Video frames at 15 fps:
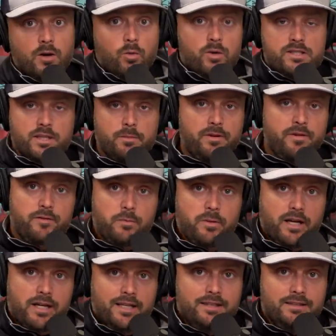What's up,
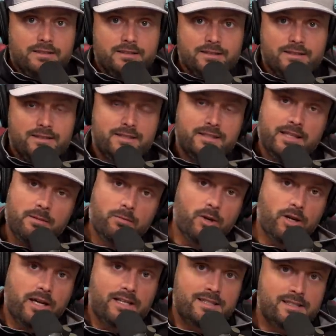everybody? It's Nate
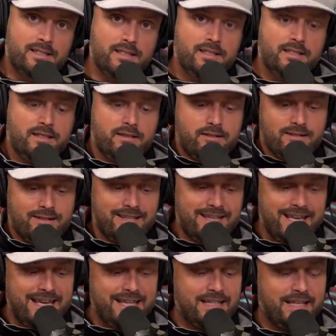Bargatze, the
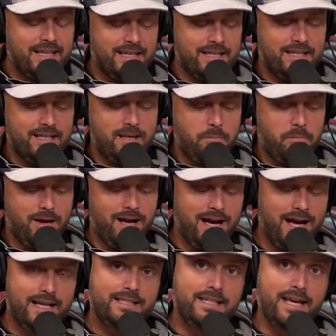Nateland
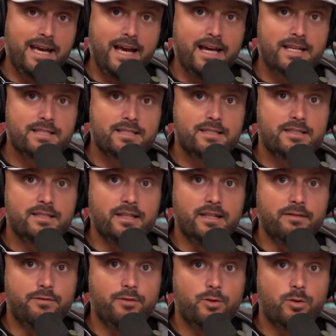podcast. And
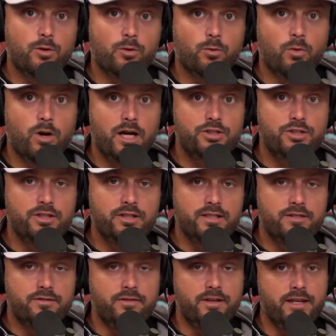if you are watching
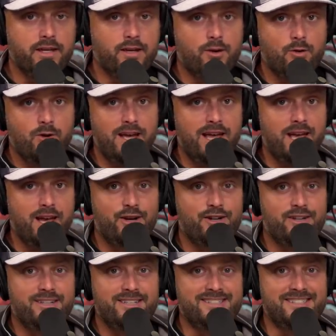this video,
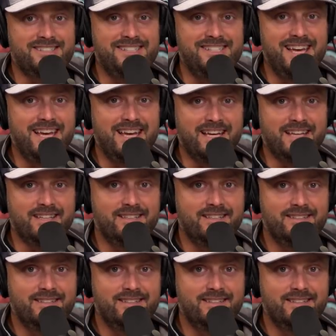Aaron is dead.